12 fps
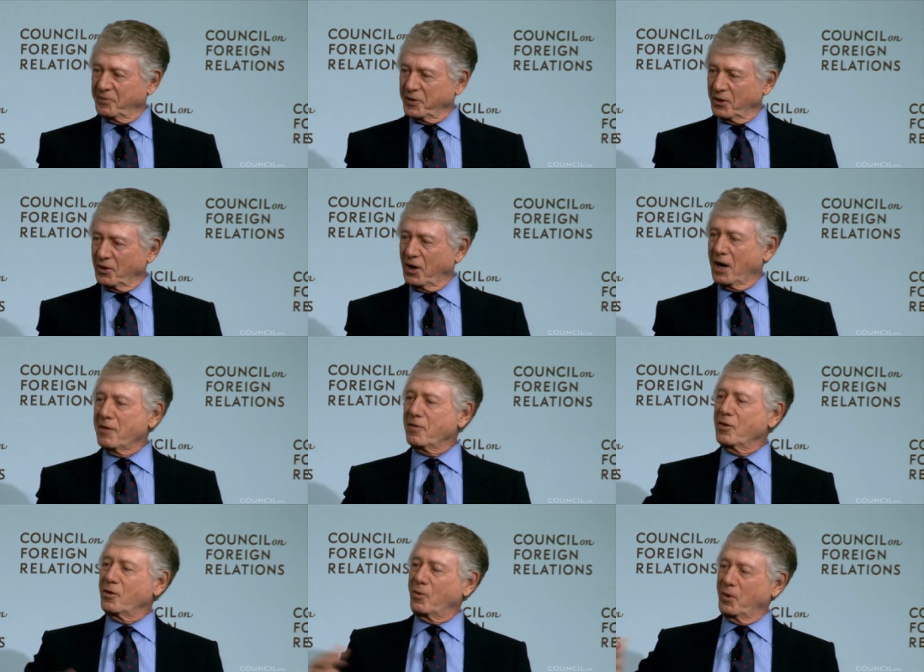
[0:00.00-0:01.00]
you know,
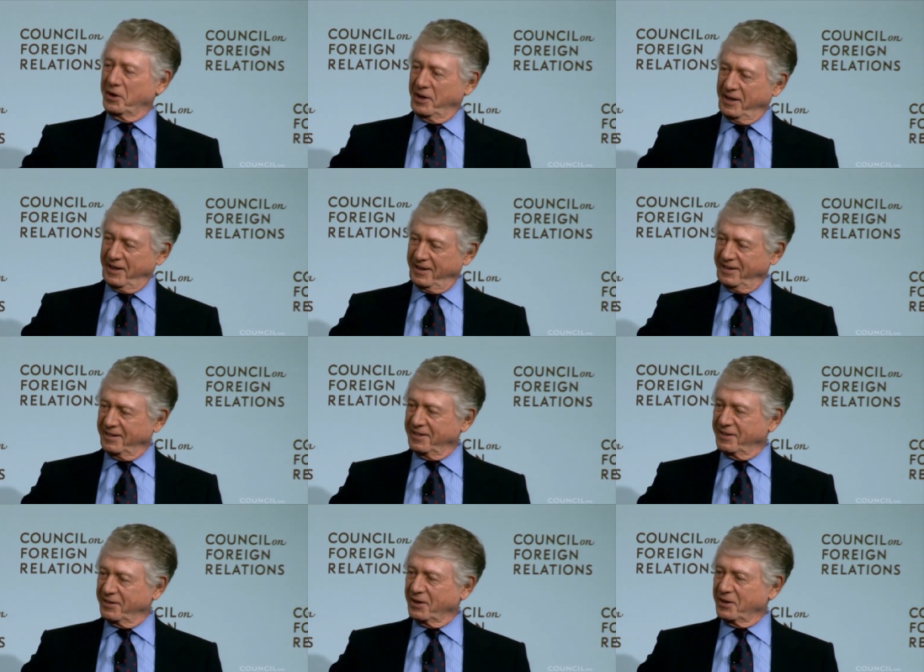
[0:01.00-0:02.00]
on the one hand,
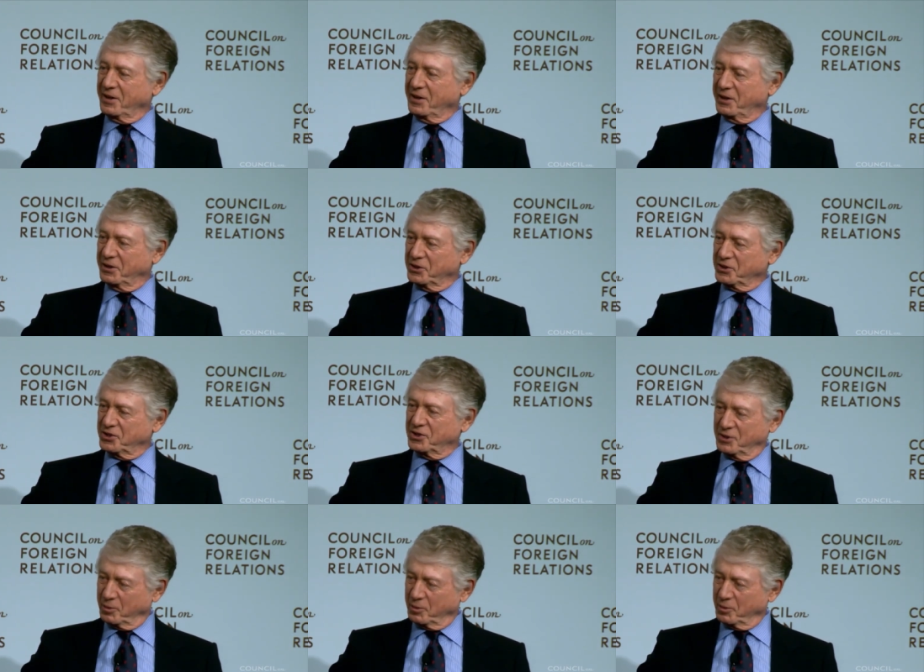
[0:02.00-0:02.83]
there is